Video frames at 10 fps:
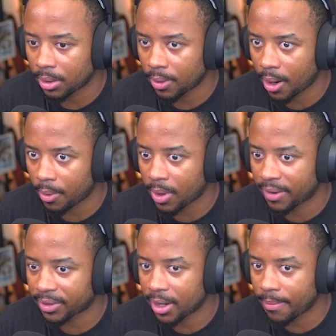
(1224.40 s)
right, we'll
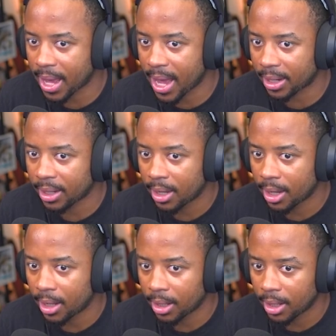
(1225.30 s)
have to come back.
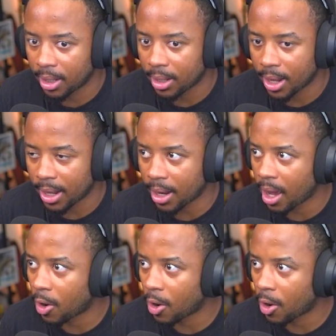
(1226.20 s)
I